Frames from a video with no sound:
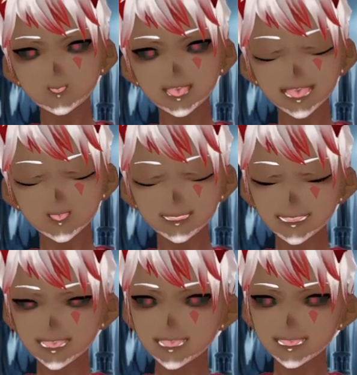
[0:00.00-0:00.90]
like to
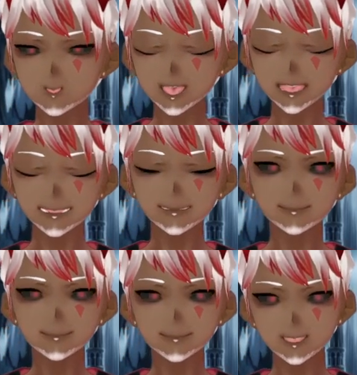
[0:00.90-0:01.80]
welcome you all
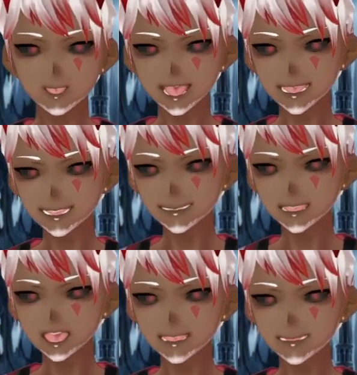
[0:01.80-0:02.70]
to my
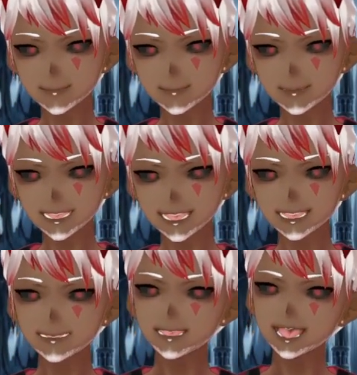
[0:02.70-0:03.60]
castle.
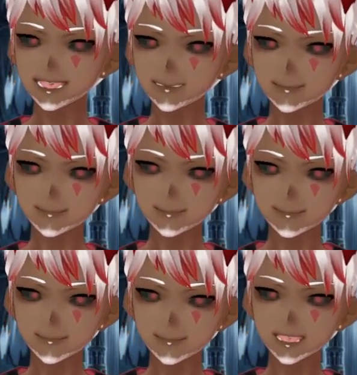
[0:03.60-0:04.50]
That's right,
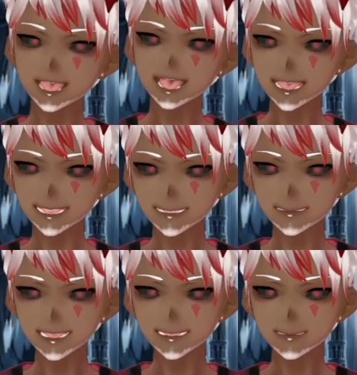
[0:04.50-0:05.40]
my castle.